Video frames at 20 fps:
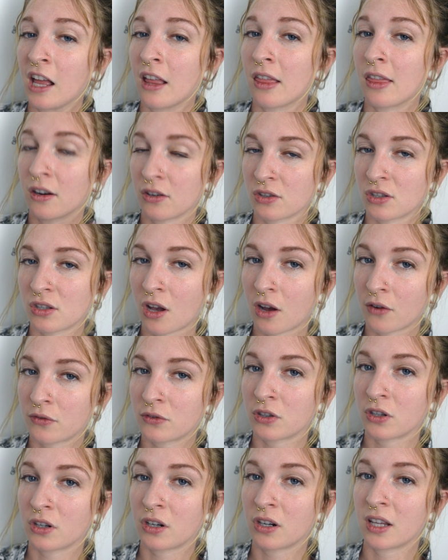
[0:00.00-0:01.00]
they're
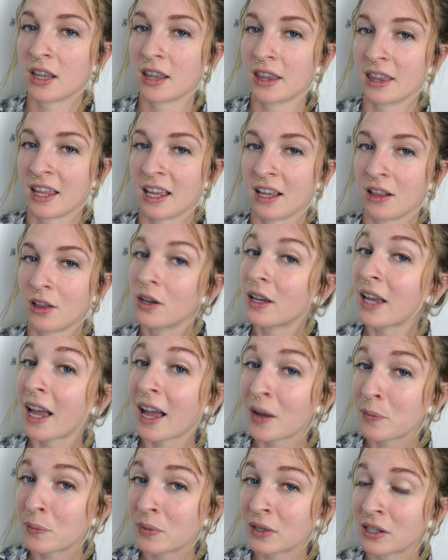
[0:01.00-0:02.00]
softer, they look
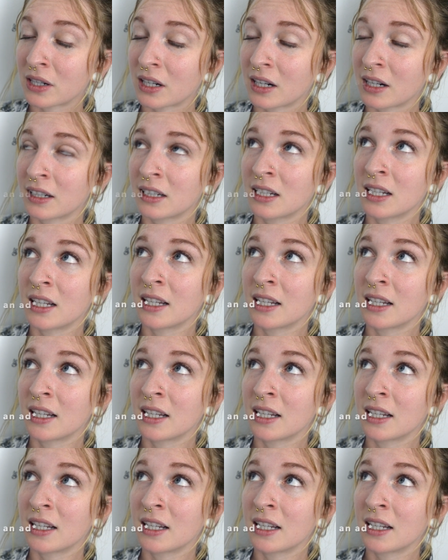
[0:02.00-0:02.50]
happier.